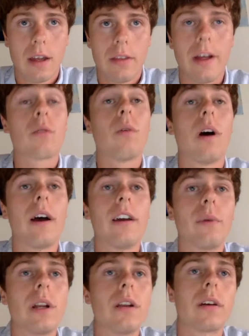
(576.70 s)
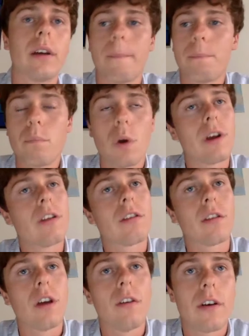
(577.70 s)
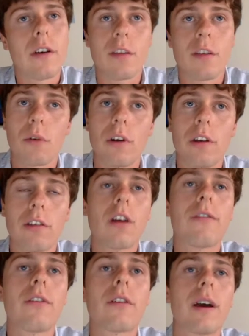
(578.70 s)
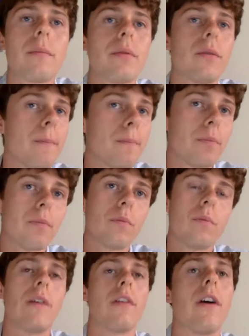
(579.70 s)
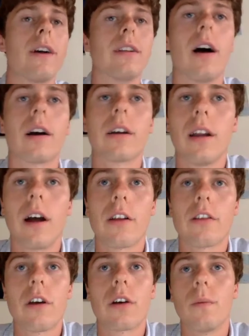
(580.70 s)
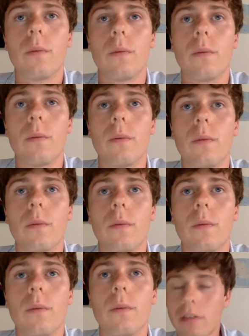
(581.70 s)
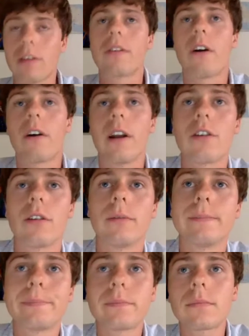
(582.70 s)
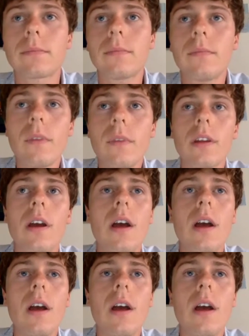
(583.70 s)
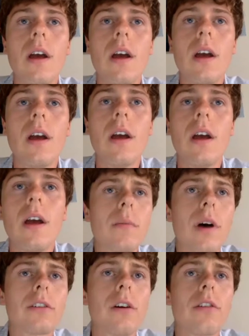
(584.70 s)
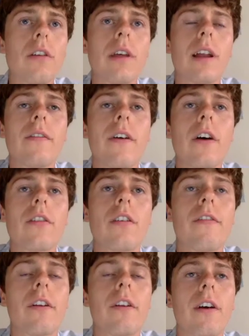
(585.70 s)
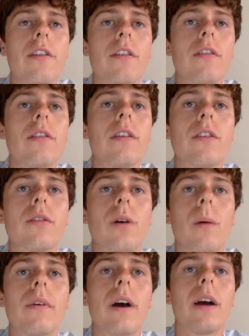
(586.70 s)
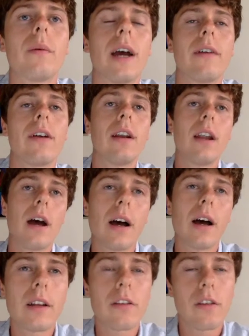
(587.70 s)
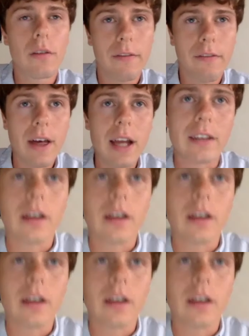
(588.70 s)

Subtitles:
that's why if we look at marine snow versus marine snow, for example, we have a very dark, large circle, a perfectly positive correlation. So if we look at Microsetella versus fluorescence in the top right, we have a large, fairly